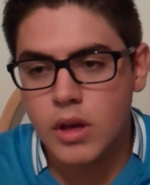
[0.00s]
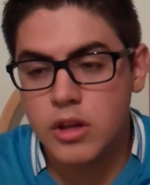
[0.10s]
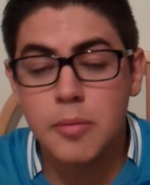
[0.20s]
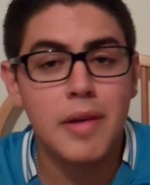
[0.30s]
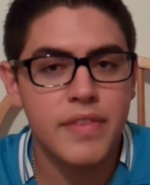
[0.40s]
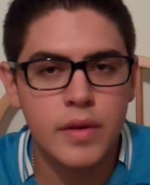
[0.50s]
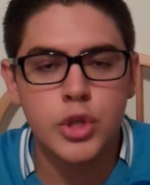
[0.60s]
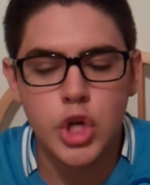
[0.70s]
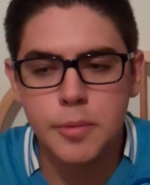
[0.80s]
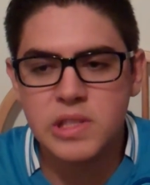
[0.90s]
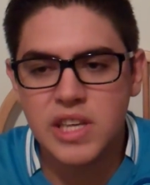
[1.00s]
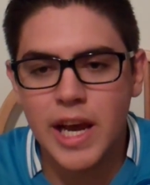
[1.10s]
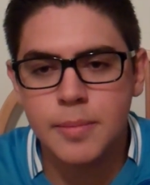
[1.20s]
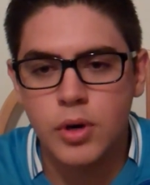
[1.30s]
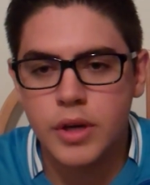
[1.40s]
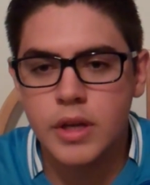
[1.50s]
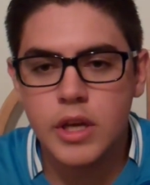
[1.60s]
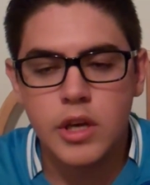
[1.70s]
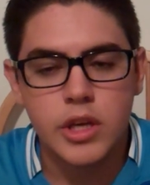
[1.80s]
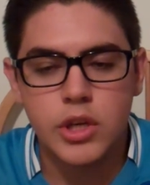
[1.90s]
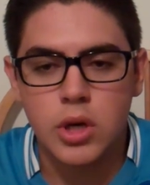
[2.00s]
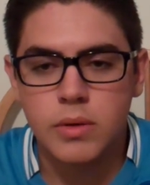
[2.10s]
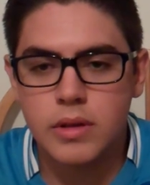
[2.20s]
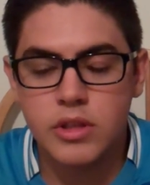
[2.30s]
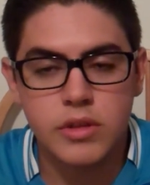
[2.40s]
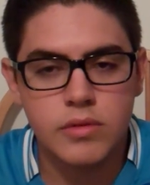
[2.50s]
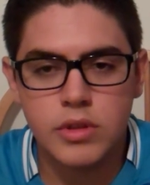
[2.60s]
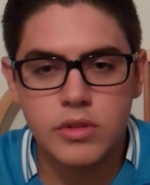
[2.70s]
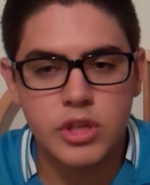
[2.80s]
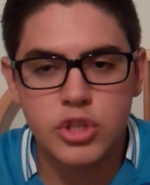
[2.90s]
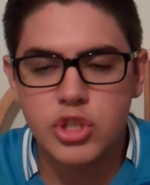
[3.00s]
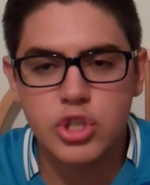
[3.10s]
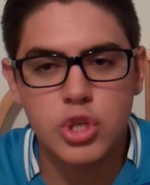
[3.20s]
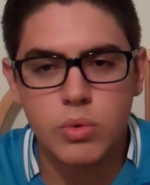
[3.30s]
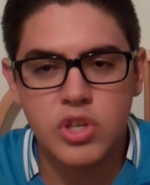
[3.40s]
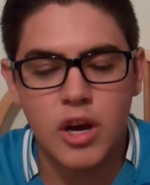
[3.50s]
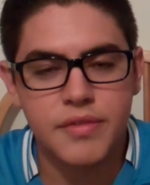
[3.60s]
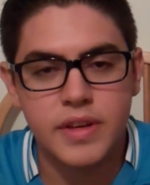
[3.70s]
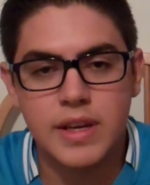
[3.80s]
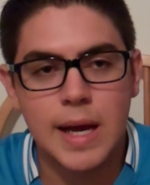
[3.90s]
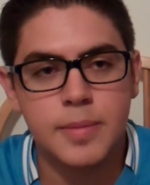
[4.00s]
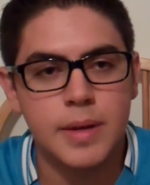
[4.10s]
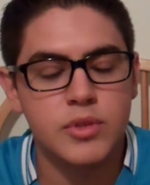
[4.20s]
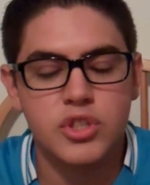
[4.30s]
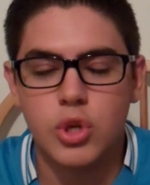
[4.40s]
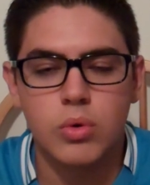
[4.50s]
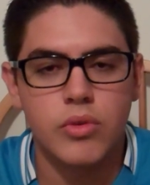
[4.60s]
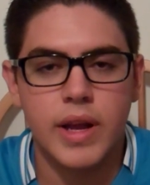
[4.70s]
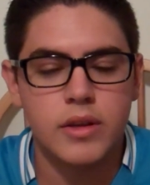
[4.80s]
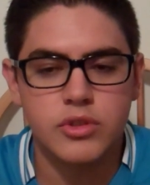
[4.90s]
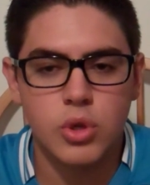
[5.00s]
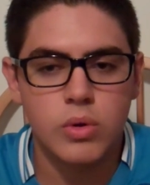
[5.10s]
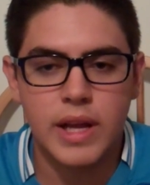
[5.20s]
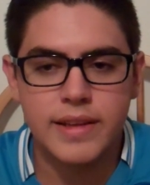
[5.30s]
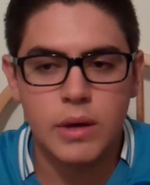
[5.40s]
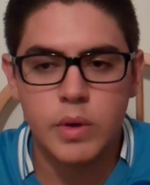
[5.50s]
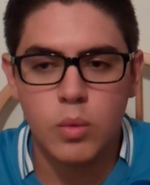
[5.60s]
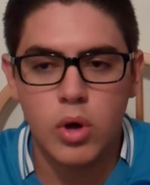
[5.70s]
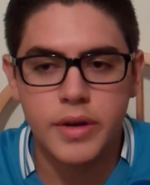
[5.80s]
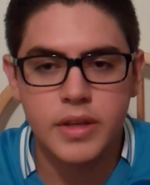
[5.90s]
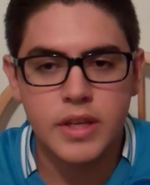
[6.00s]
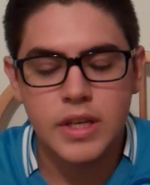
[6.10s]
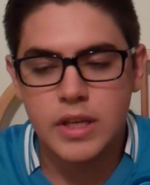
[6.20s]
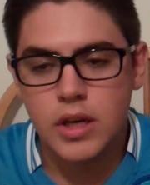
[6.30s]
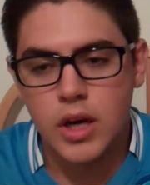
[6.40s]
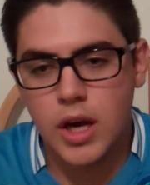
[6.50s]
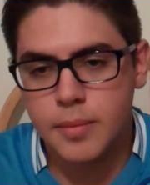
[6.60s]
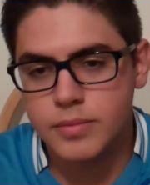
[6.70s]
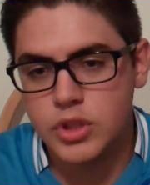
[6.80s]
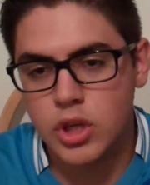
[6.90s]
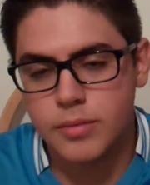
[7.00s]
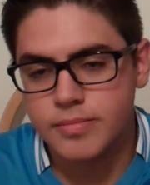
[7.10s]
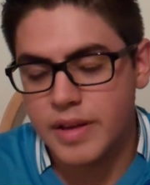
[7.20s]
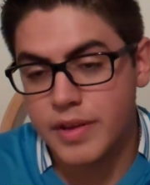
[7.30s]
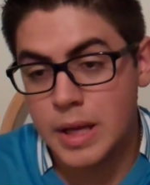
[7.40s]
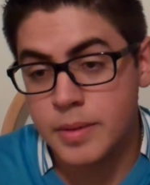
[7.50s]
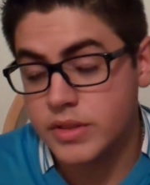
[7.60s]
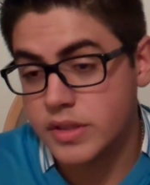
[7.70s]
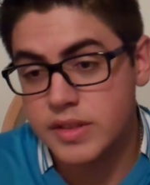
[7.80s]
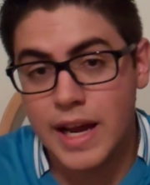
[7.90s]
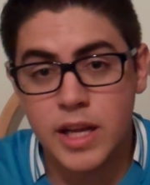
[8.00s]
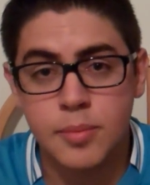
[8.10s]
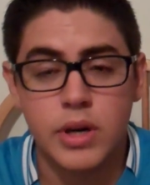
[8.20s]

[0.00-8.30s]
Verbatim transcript: They're my favorite German side, but, you know, they're just so tough in Napoli. I'm just so glad that we won. You know, my family is ecstatic.